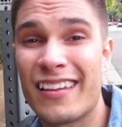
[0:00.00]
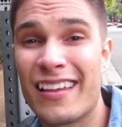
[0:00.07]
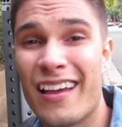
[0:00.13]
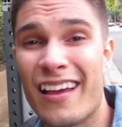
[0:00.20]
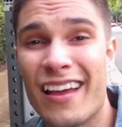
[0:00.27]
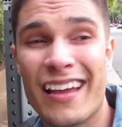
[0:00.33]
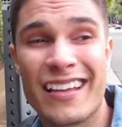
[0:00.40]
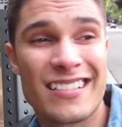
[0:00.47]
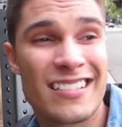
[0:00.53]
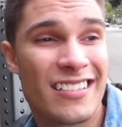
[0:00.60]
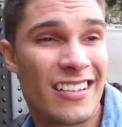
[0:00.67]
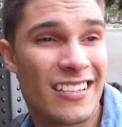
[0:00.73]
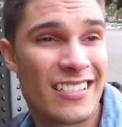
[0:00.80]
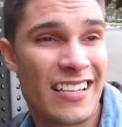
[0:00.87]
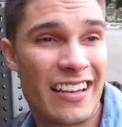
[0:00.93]
yeah, it
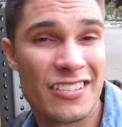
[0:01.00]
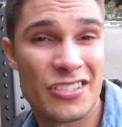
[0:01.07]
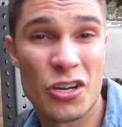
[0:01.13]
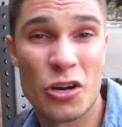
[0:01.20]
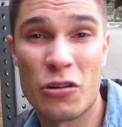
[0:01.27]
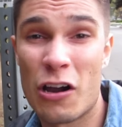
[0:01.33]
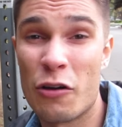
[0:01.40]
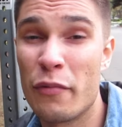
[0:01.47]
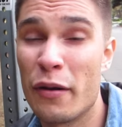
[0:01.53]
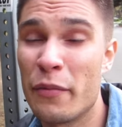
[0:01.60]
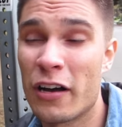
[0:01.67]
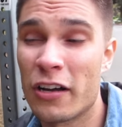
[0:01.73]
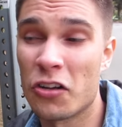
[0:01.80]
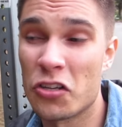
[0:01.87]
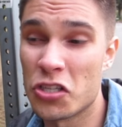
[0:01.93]
sucks getting towed. I
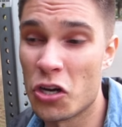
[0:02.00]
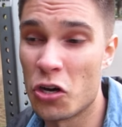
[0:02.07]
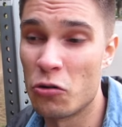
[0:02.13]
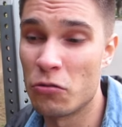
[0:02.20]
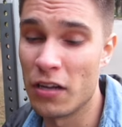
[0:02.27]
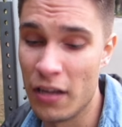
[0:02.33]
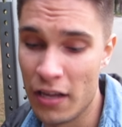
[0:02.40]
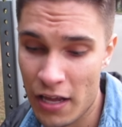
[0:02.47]
remember I got towed.